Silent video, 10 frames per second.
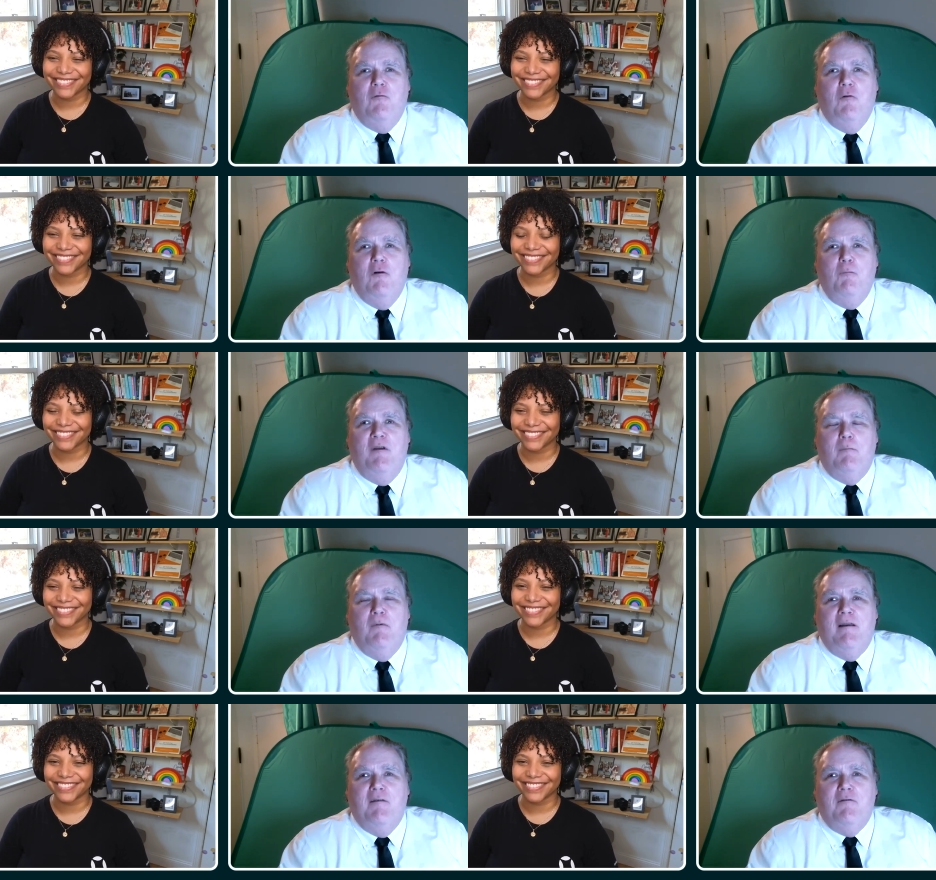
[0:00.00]
Speaker 1: for being
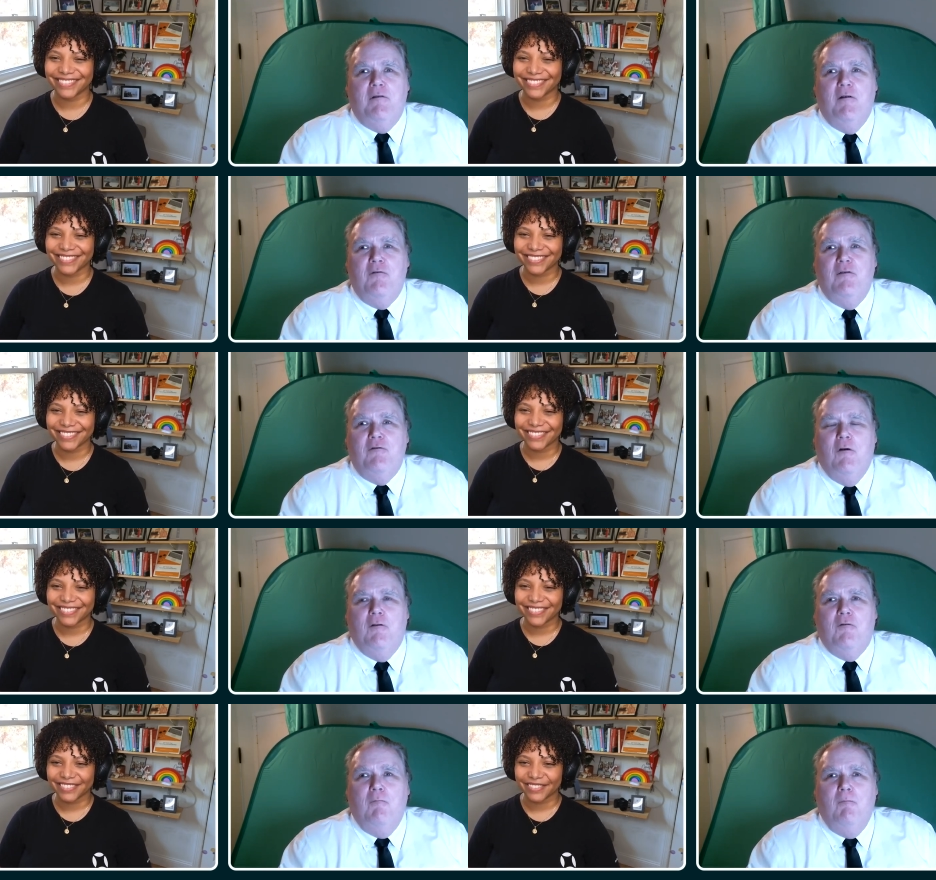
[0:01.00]
my guest on HearSay
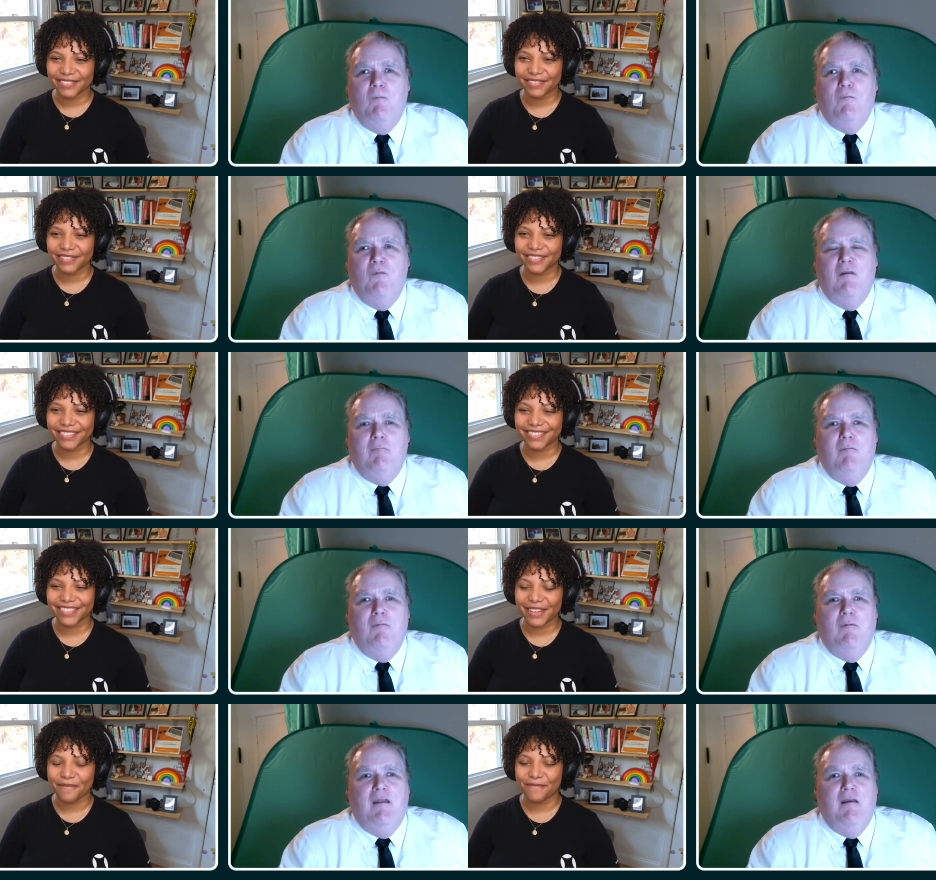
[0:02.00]
Speaker 2: Shorts.
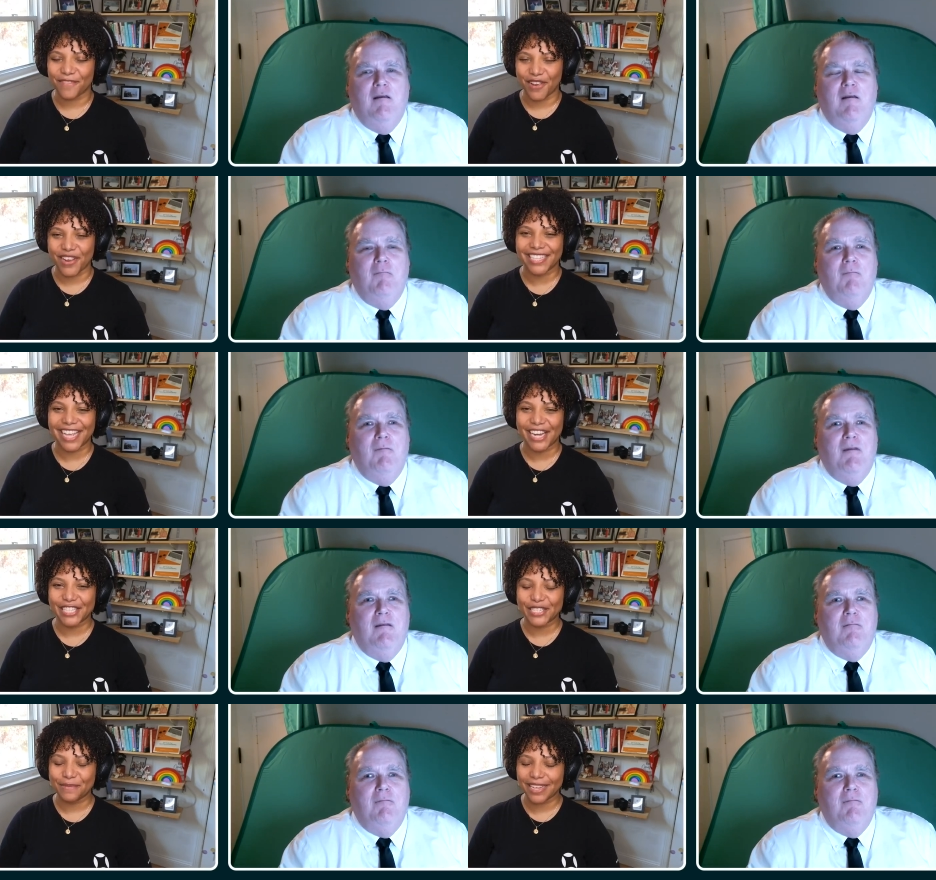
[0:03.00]
Very
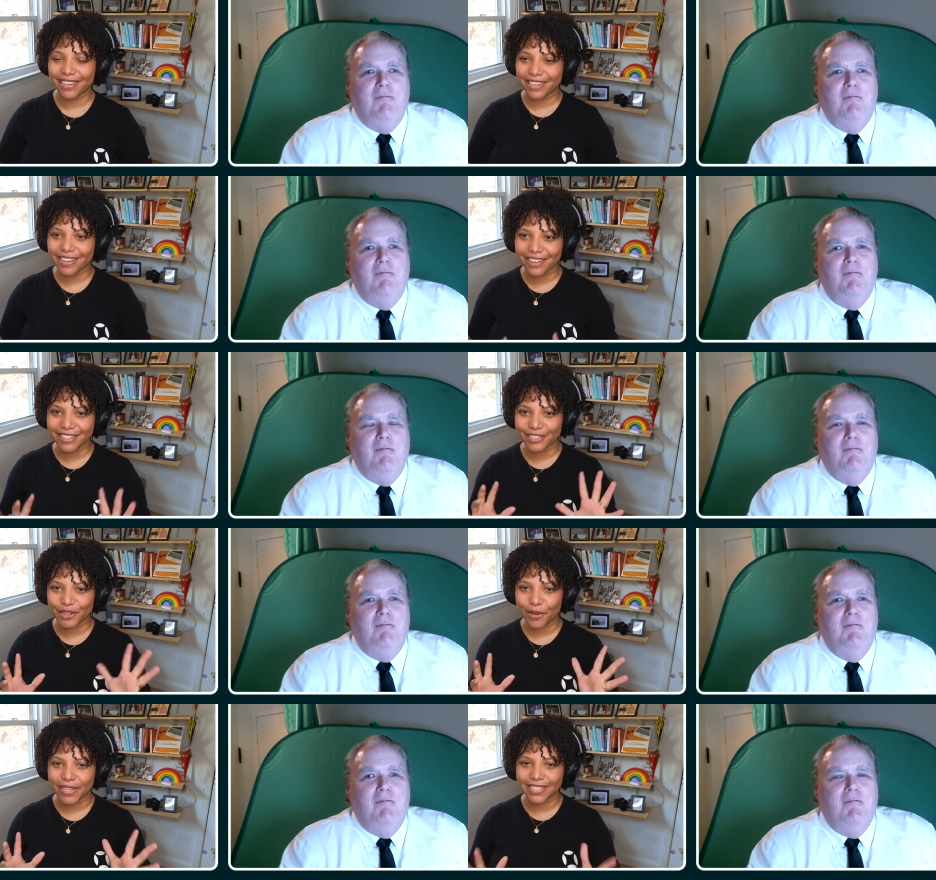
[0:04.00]
excited to be here and
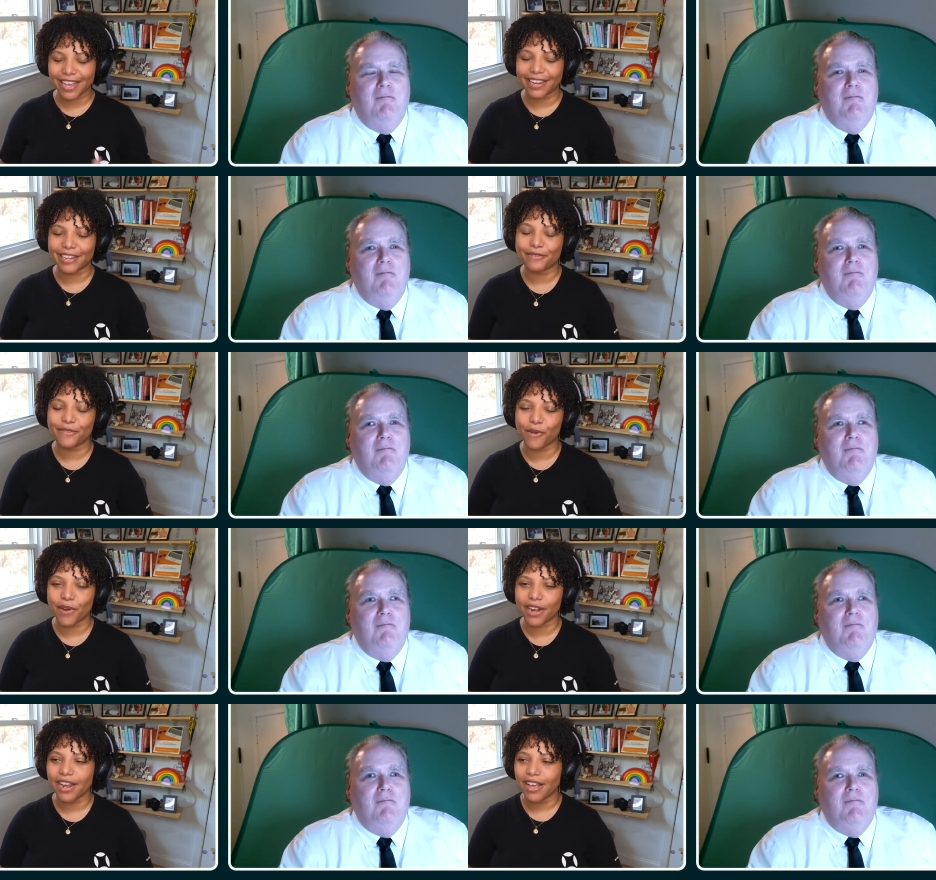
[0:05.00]
so excited
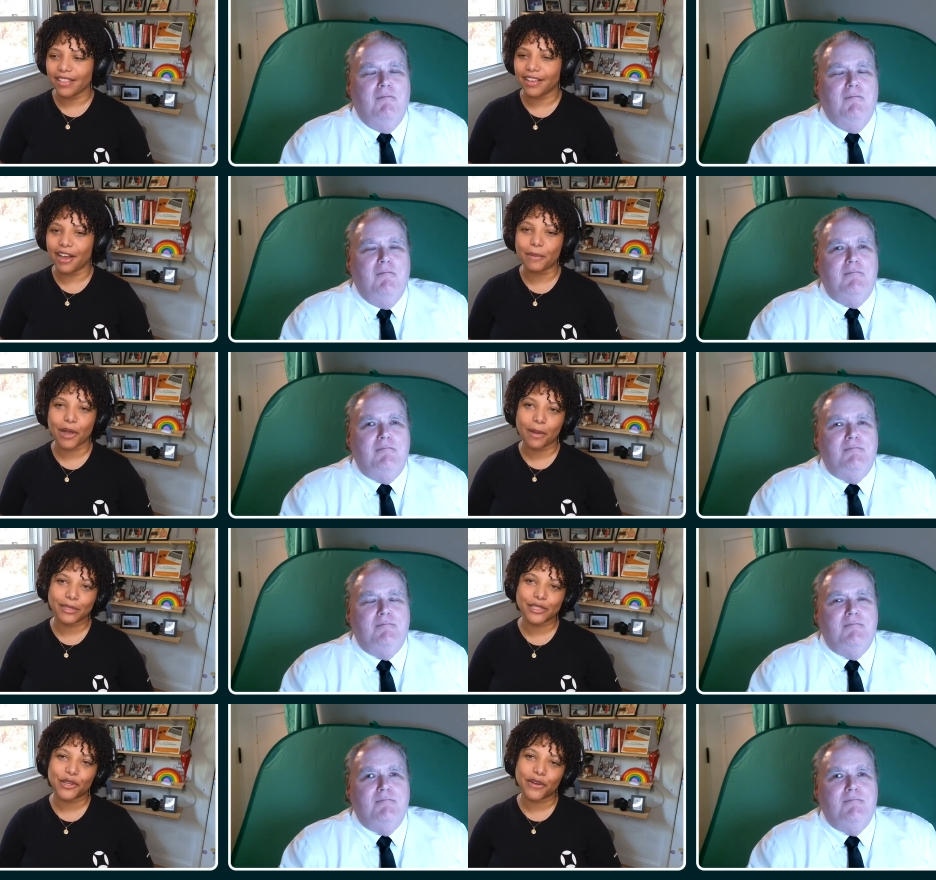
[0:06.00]
for the
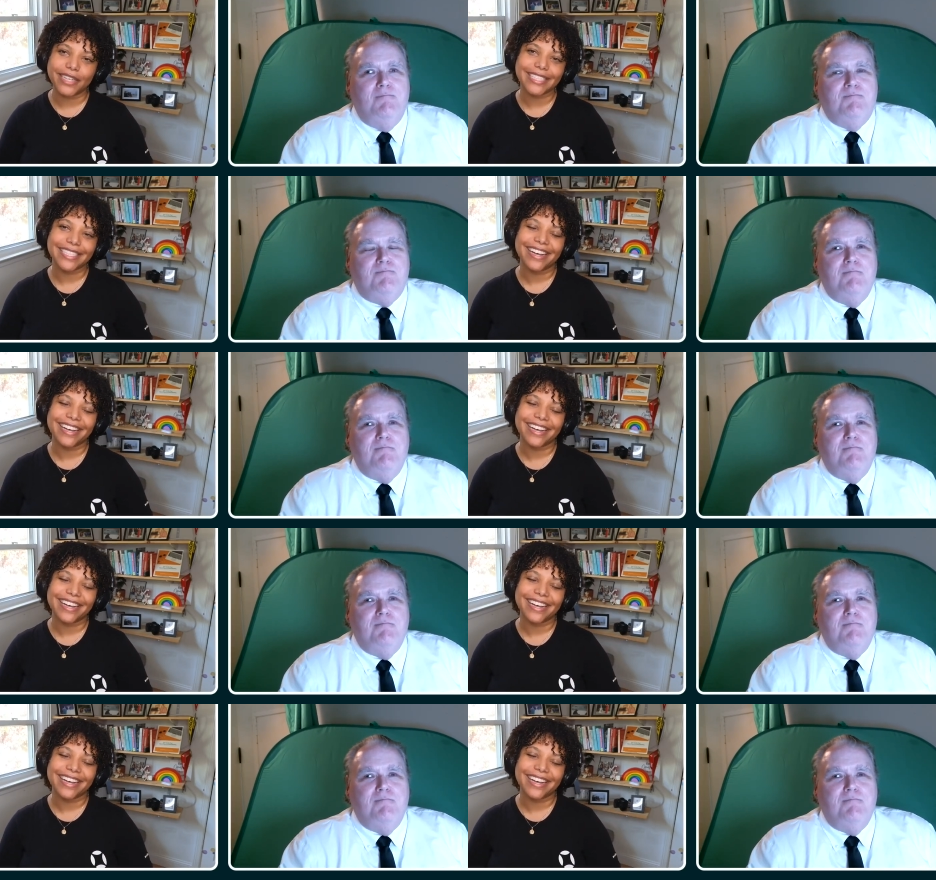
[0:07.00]
upcoming stories.